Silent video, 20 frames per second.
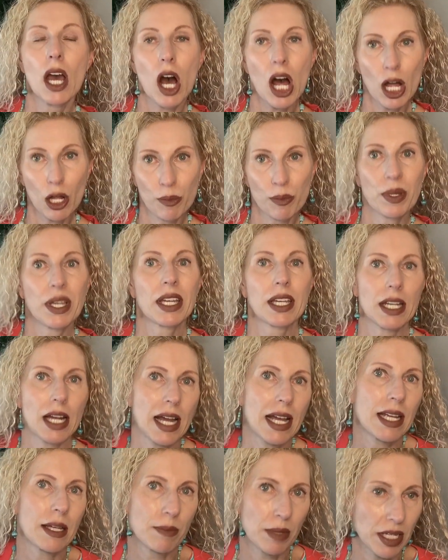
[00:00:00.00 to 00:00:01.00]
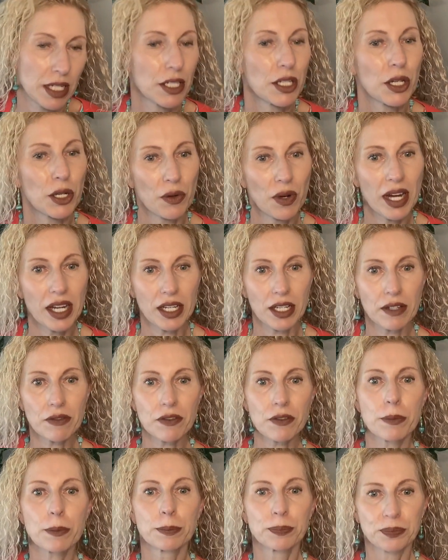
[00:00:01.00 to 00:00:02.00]
albeit I am integrative.
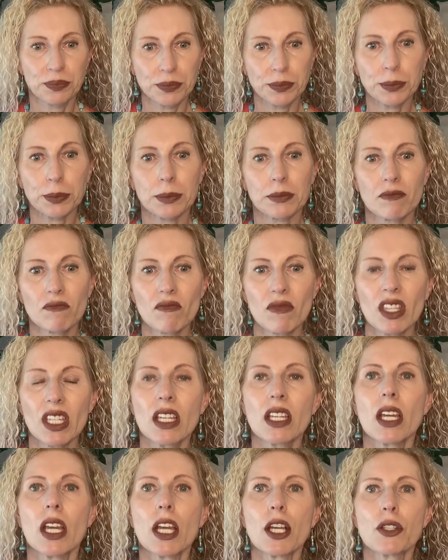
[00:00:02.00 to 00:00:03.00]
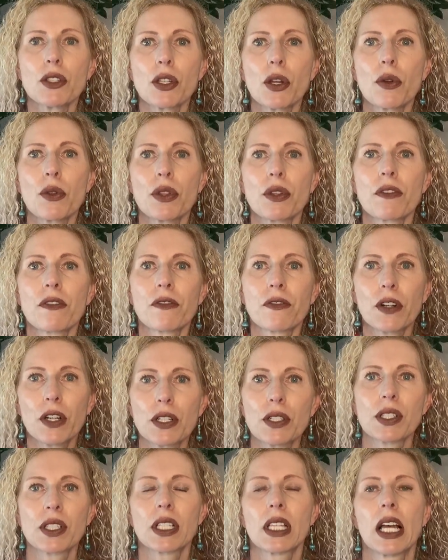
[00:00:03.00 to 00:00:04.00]
So the
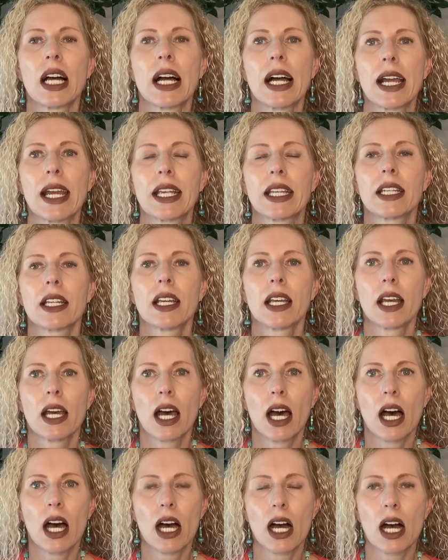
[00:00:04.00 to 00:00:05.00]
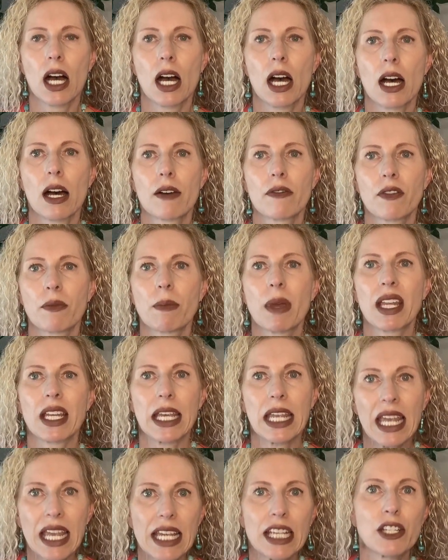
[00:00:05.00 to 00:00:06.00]
first line of
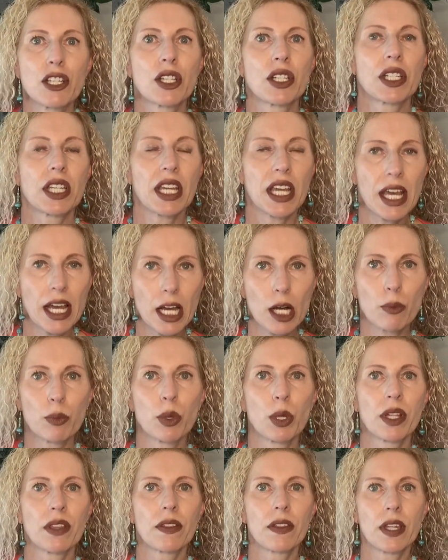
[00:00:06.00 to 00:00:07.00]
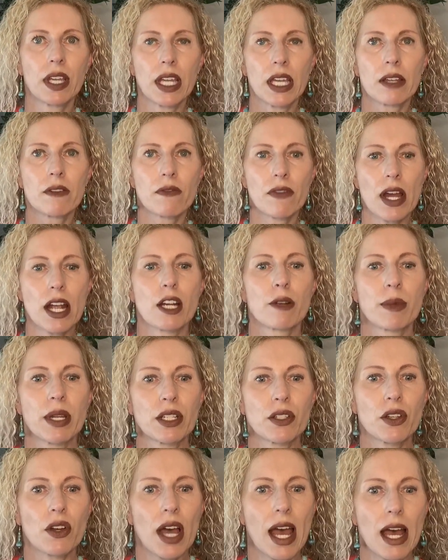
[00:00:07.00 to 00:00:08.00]
medication to help with the
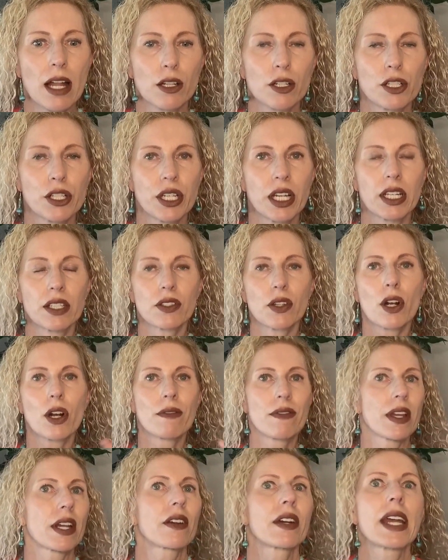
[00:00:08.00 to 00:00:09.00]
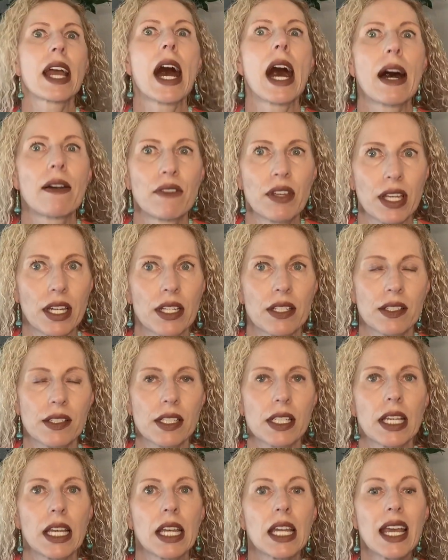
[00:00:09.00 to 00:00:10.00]
environmental allergies are very
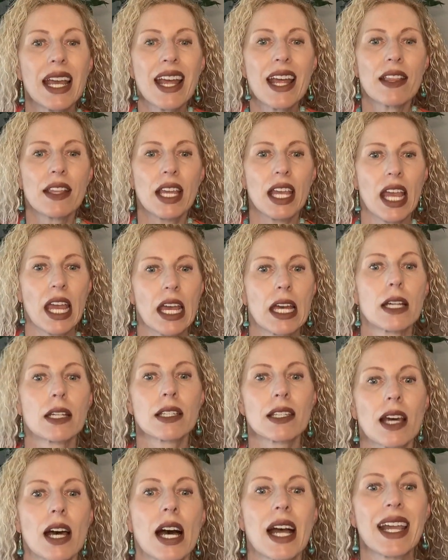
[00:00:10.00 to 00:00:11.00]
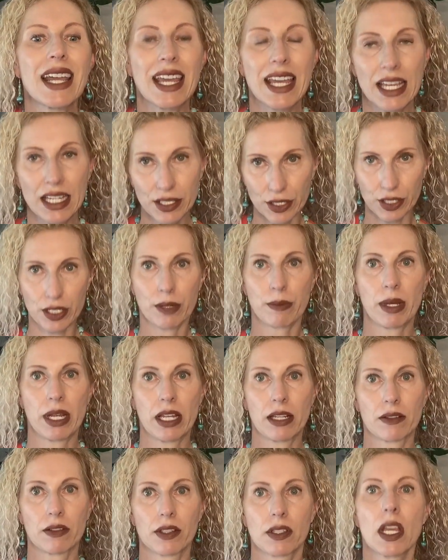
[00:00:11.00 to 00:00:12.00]
obviously the
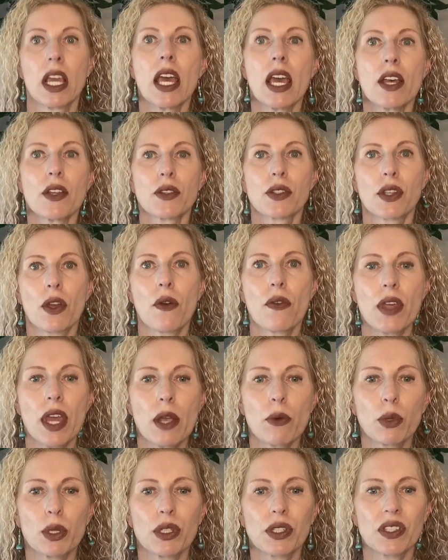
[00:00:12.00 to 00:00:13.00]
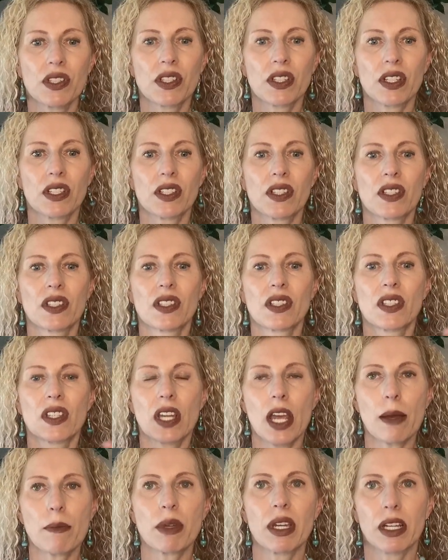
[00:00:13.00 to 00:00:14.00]
antihistamines. So they will
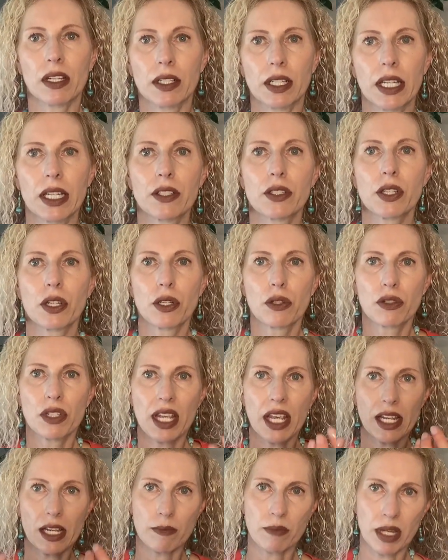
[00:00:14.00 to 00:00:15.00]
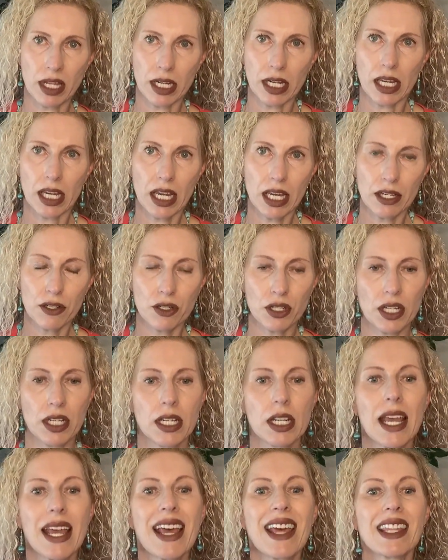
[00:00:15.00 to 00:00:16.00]
systemically, so you take a medication,
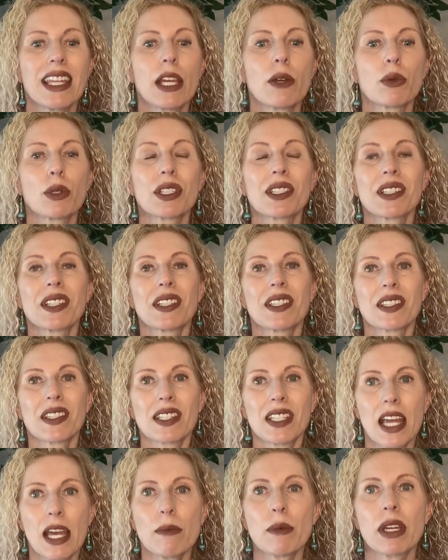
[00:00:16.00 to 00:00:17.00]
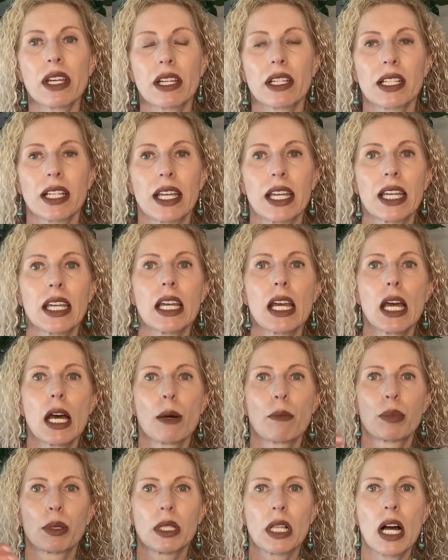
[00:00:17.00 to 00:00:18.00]
they will systemically
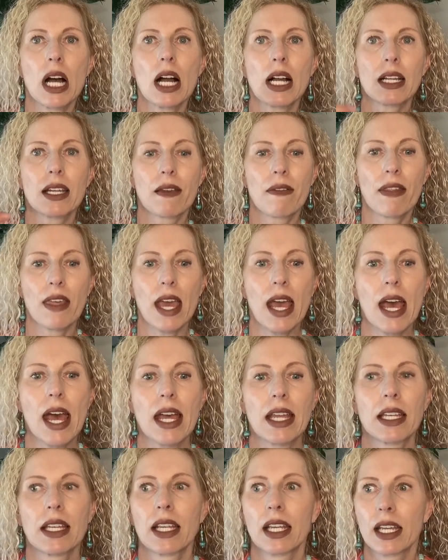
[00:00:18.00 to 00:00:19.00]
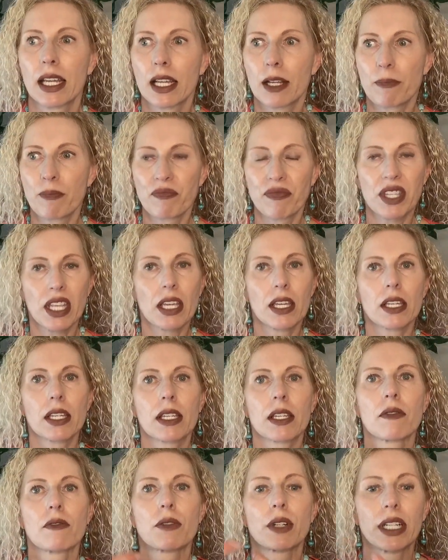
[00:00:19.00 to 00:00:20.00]
block that
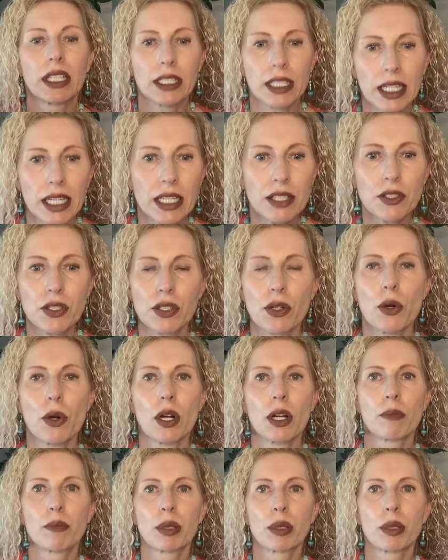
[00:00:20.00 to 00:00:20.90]
release or